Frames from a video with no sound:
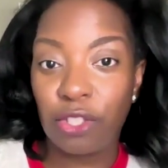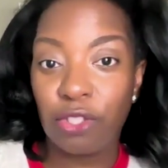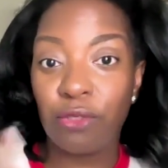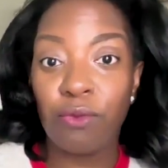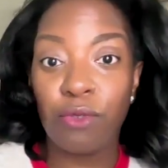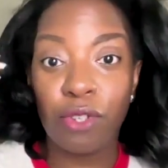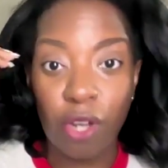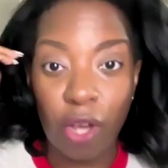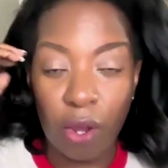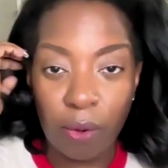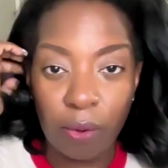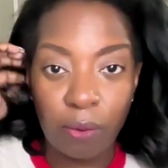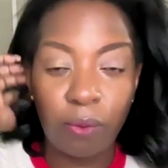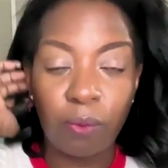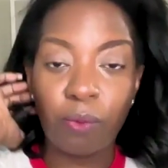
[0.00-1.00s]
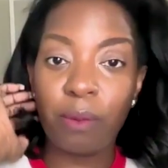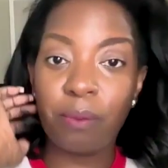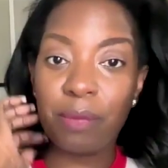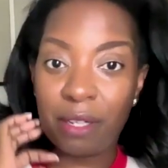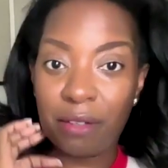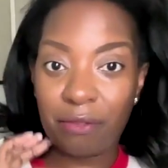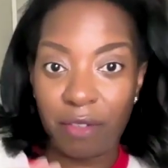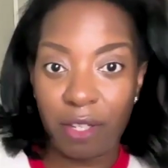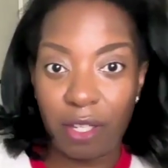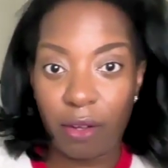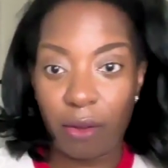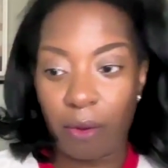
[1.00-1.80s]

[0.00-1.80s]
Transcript: that you know would benefit.